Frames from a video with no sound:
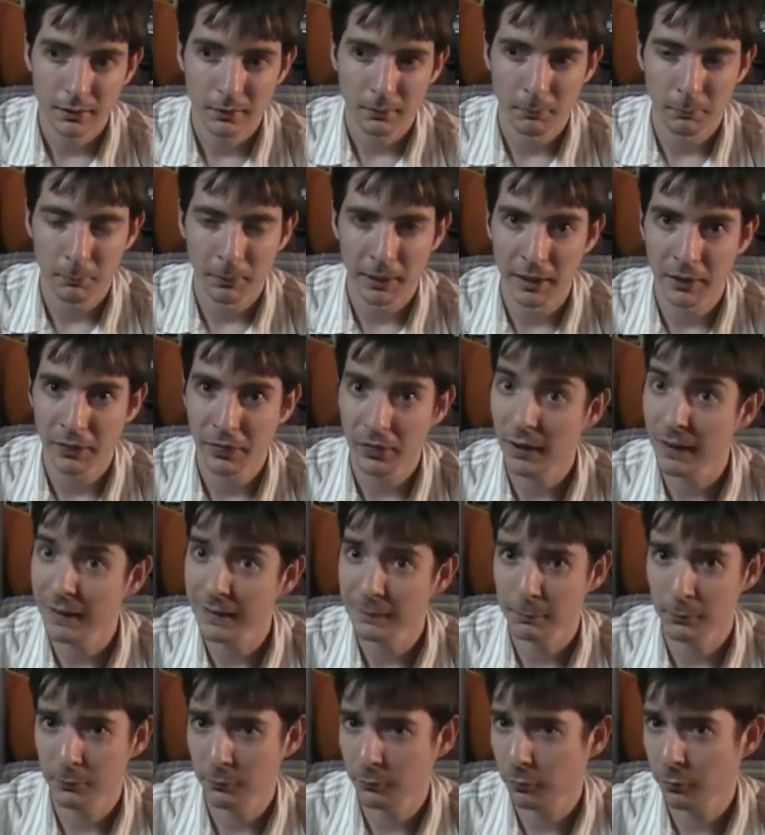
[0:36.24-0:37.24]
my thoughts
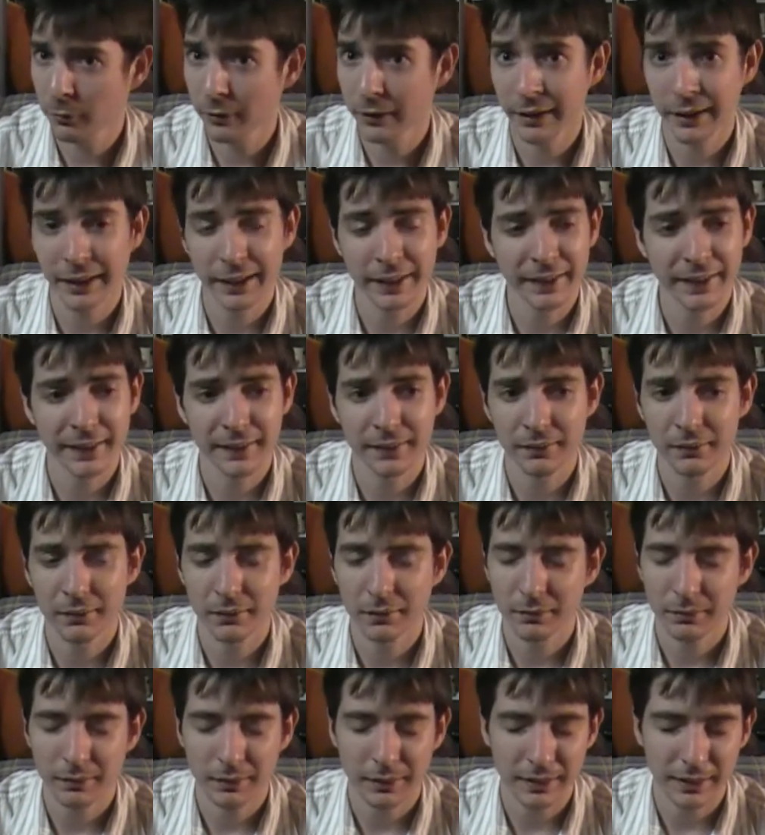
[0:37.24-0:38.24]
beforehand,
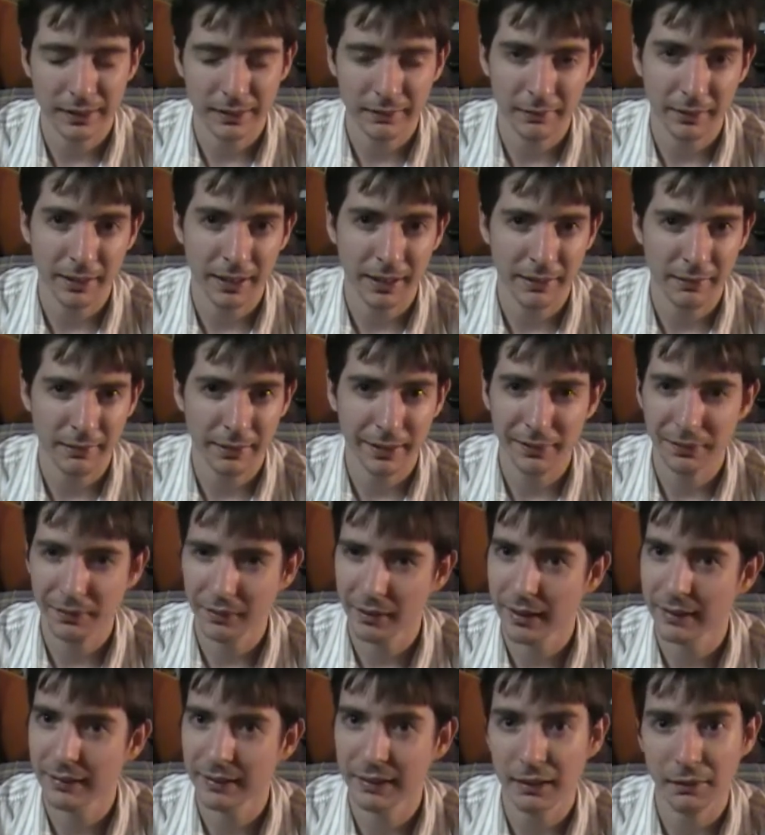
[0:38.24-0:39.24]
I like the
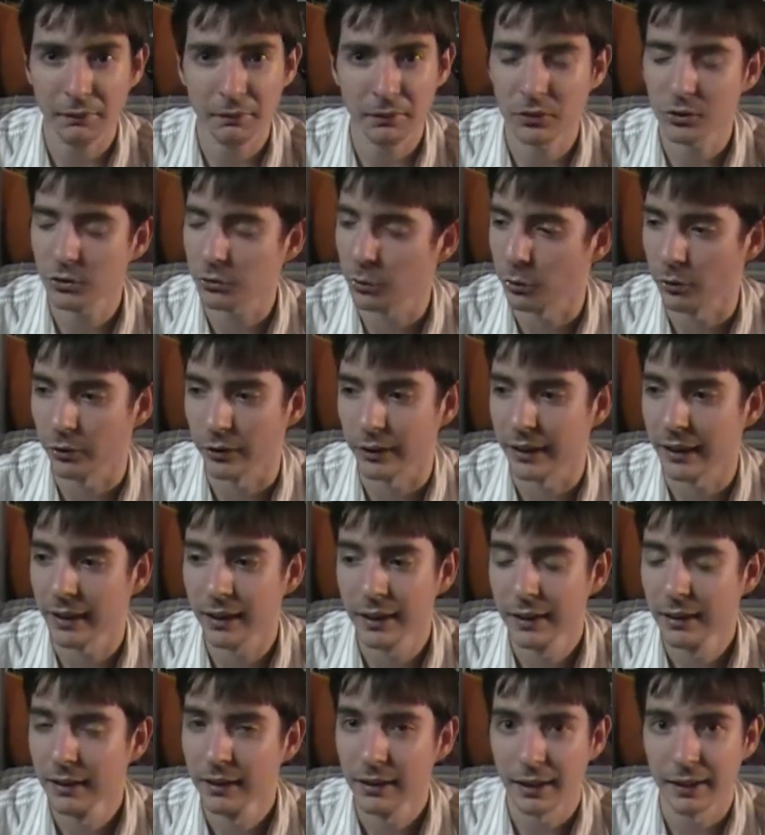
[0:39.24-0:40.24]
idea of the story.
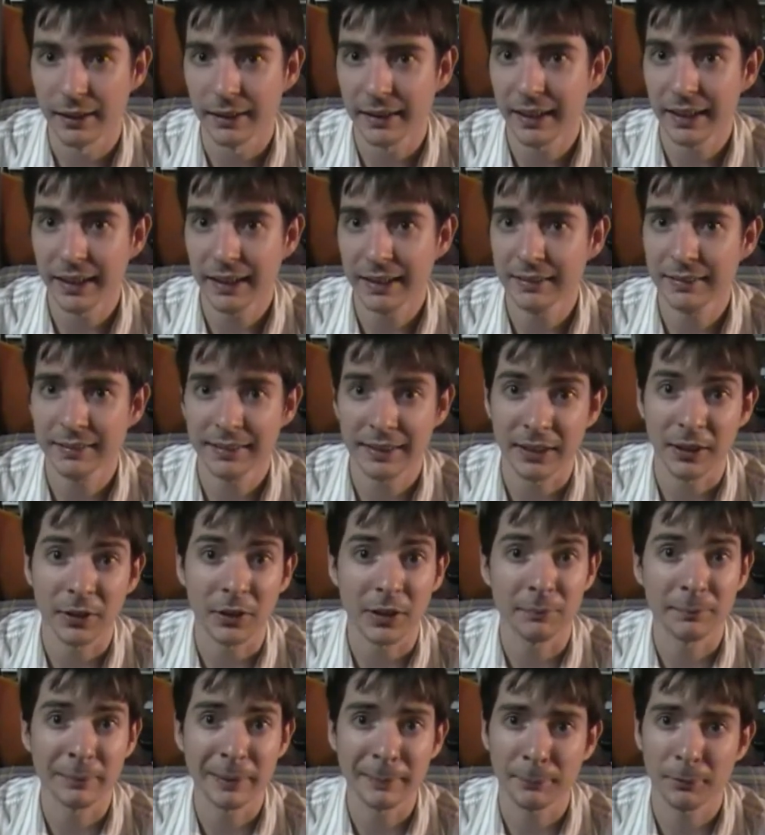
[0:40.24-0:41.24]
A guy is
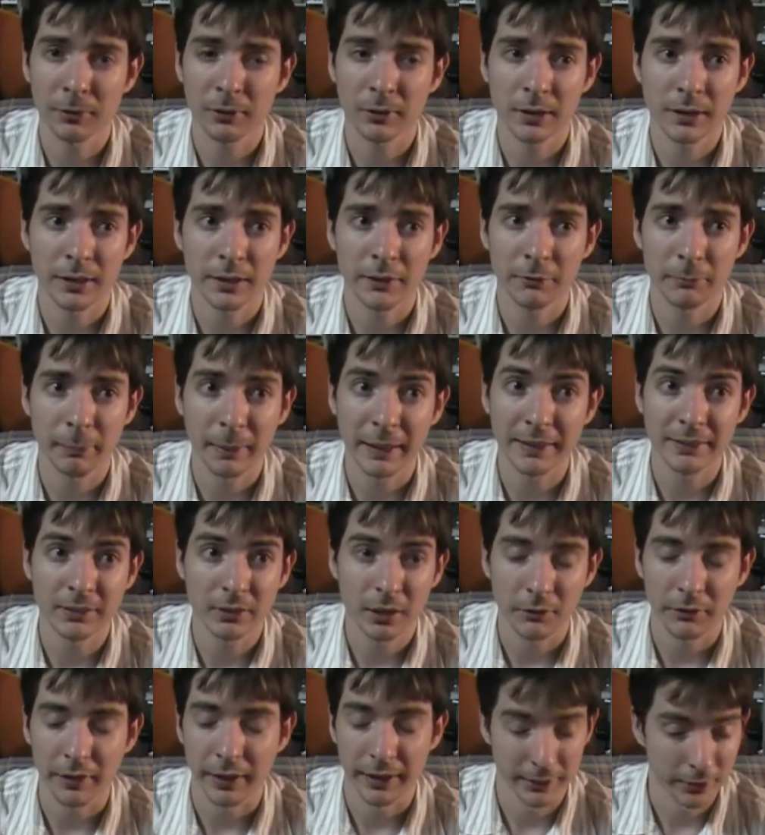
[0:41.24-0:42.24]
killing people off based
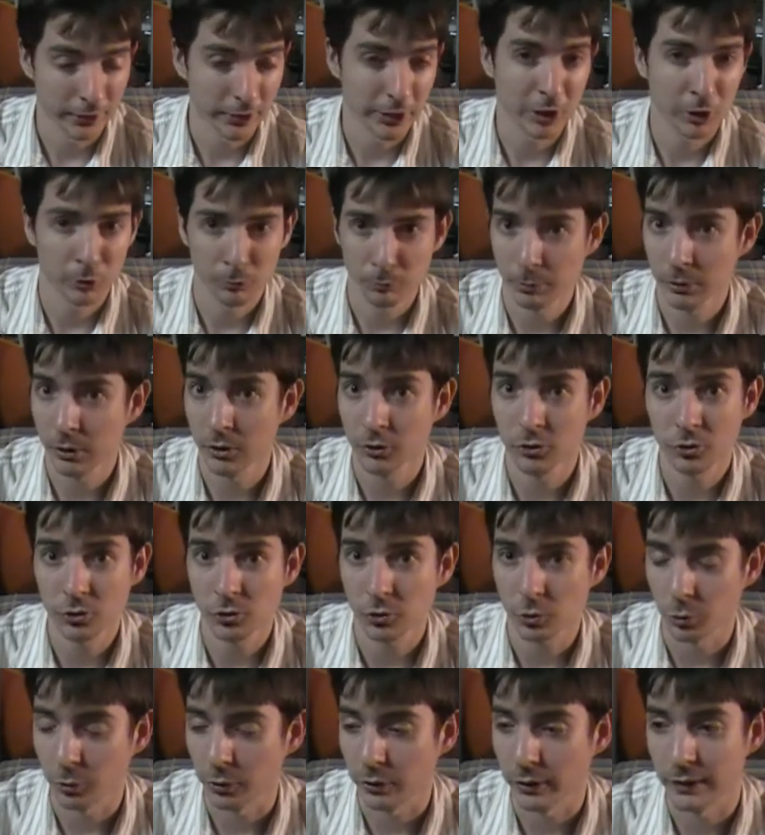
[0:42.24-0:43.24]
off Edgar Allan Poe's
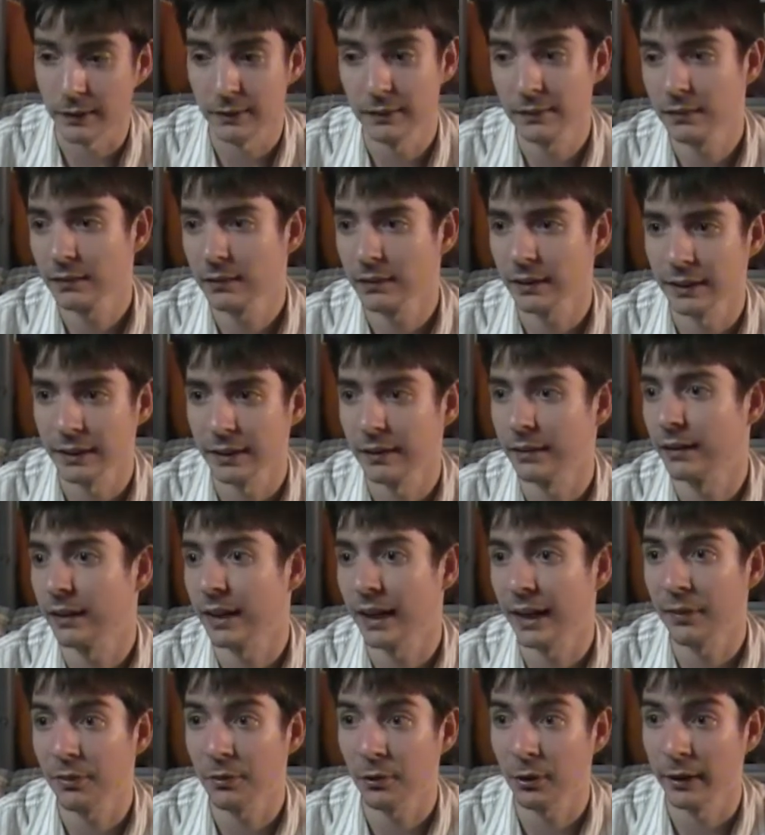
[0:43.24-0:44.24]
stories, and
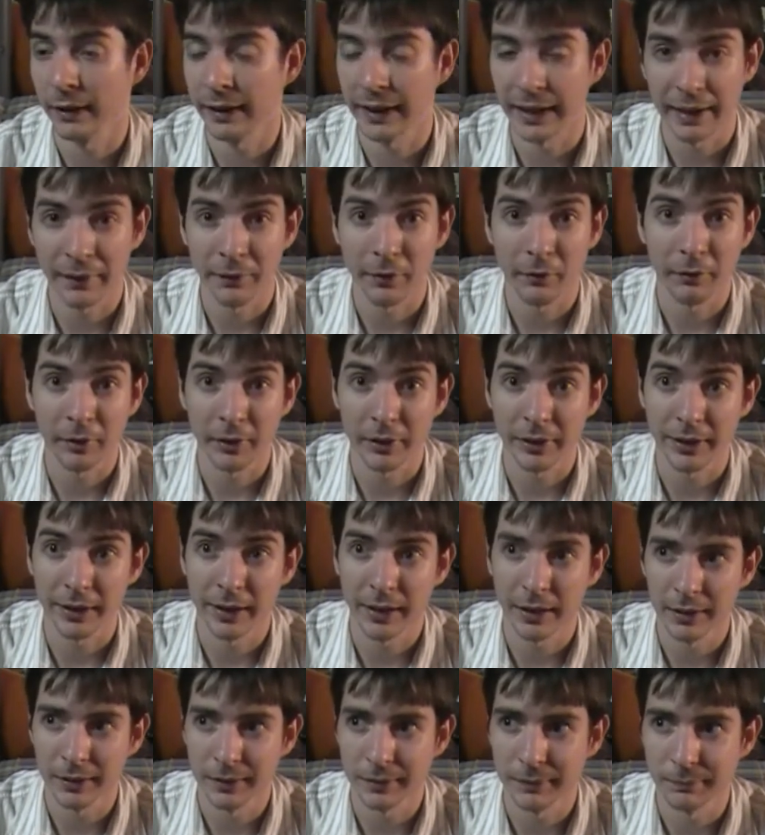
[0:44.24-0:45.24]
I thought it had a very,
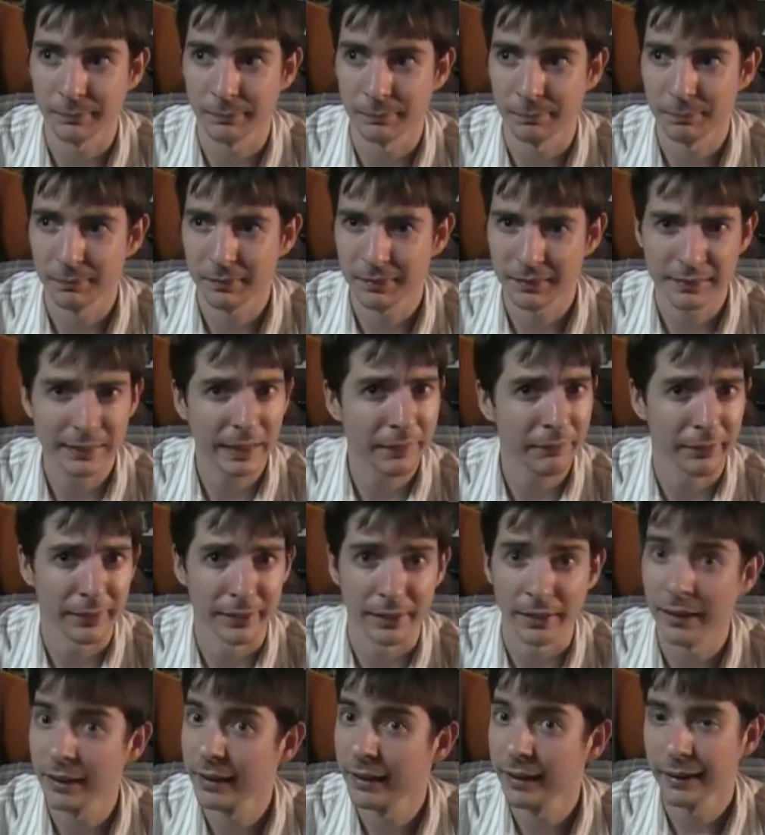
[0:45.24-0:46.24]

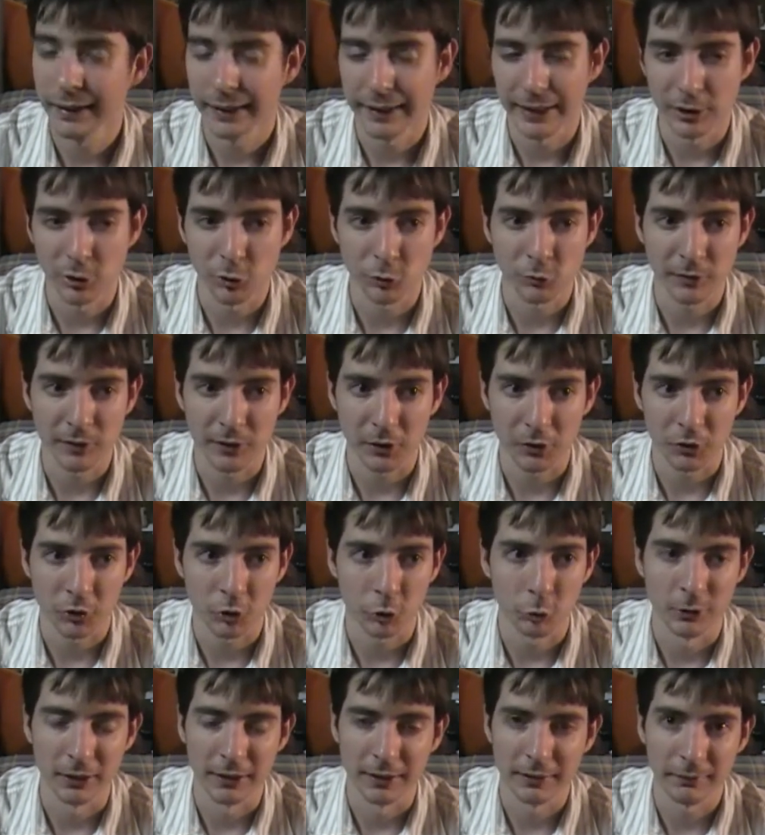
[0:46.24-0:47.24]
Seven-ish feel
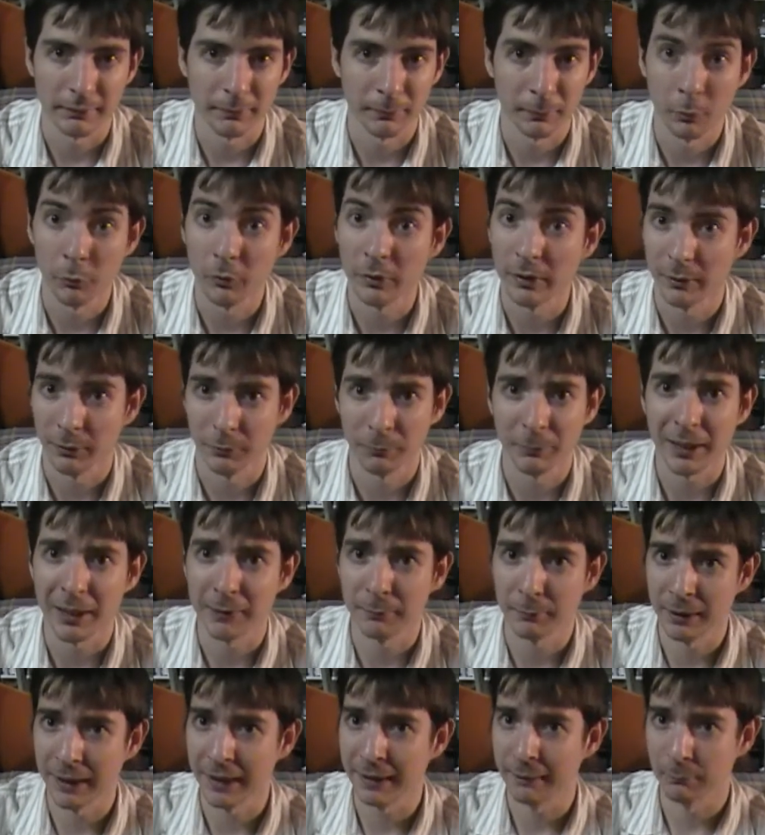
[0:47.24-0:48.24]
to it. Movie with Brad
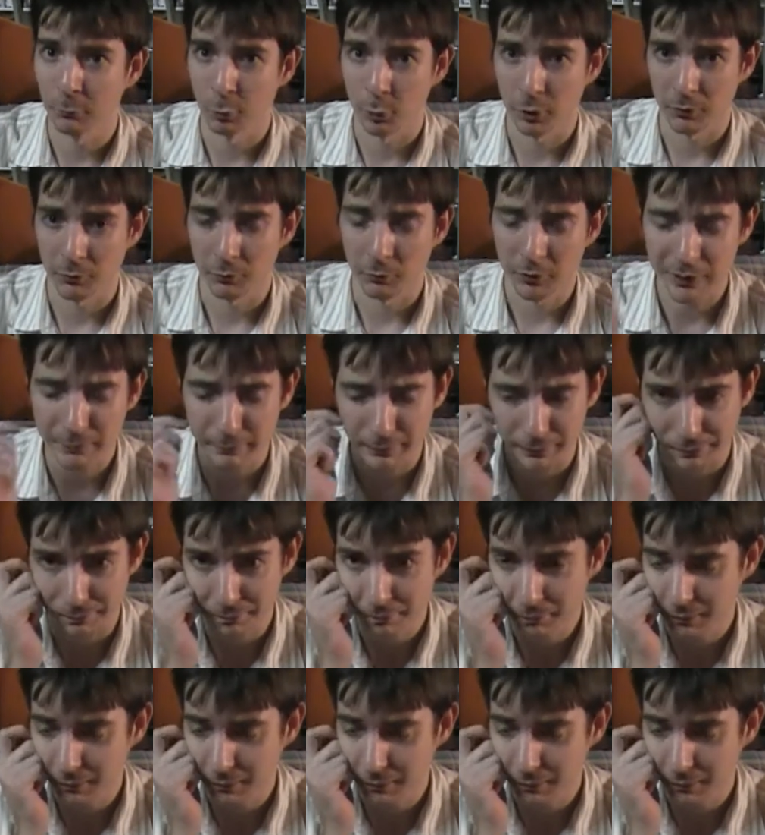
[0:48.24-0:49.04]
Pitt and Morgan Freeman.